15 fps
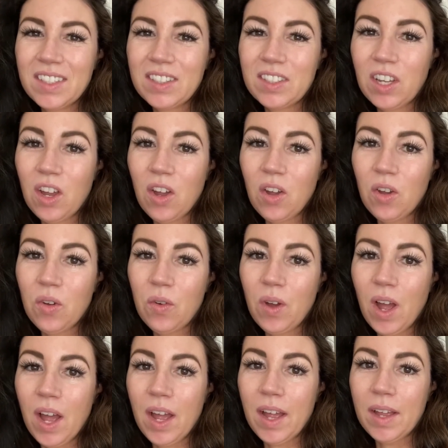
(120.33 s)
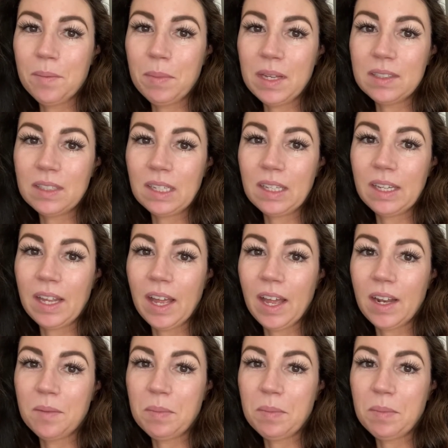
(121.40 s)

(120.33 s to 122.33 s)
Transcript: So I basically had